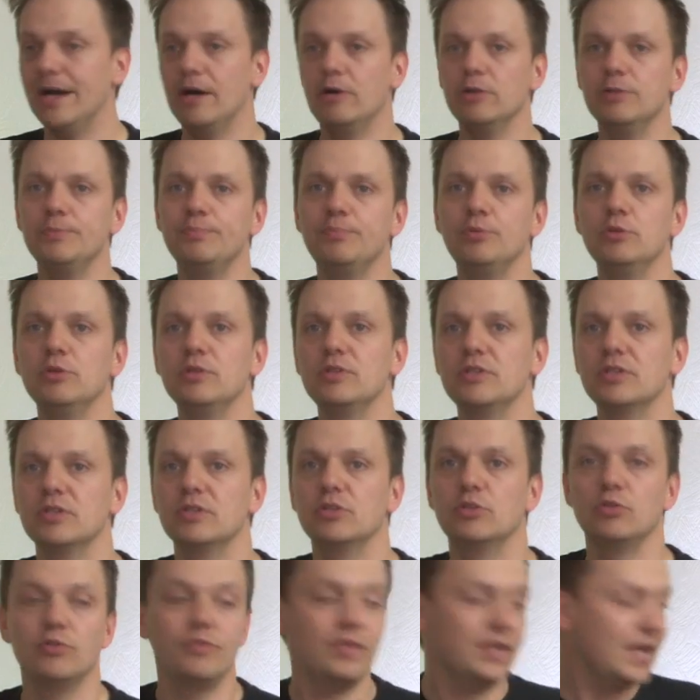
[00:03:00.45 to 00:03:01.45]

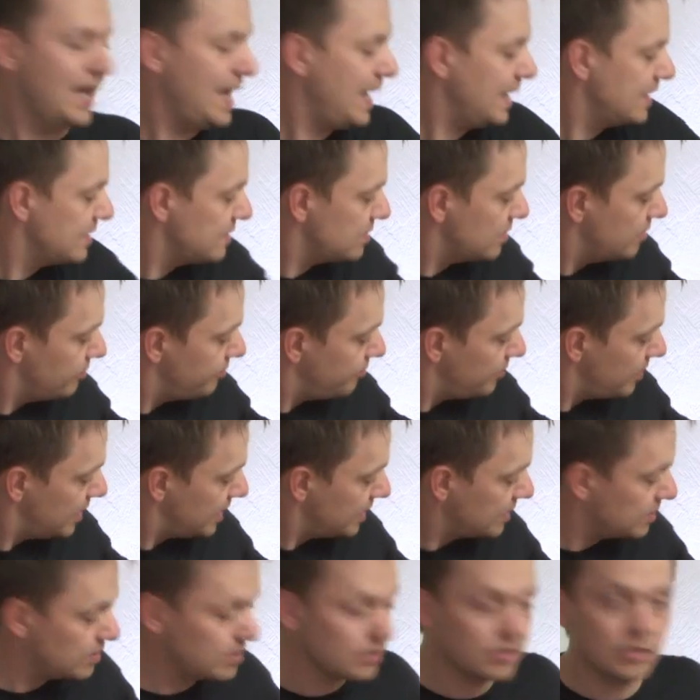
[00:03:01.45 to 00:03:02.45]
output to the
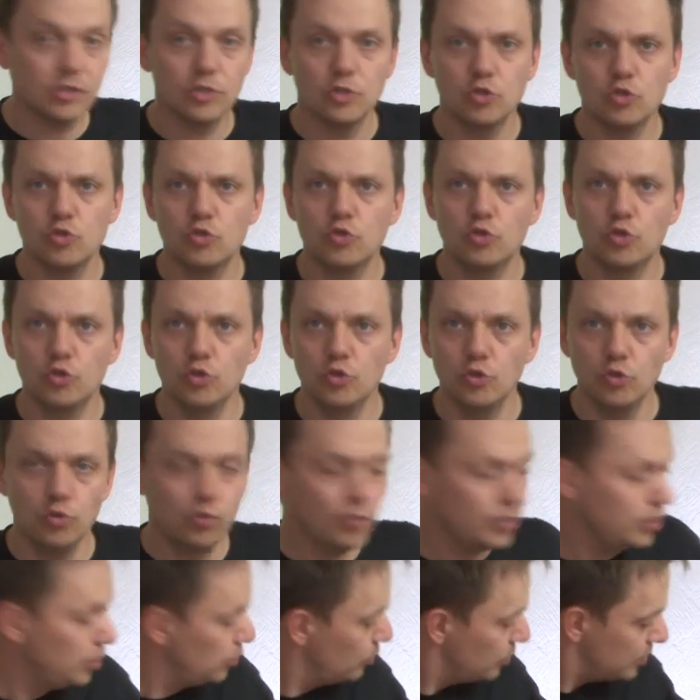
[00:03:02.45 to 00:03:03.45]

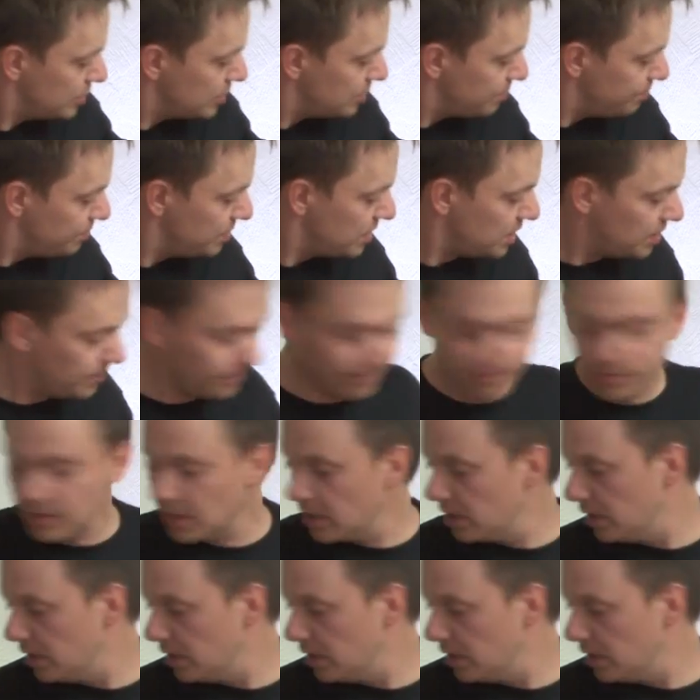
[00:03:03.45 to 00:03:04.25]
XFX2 USB.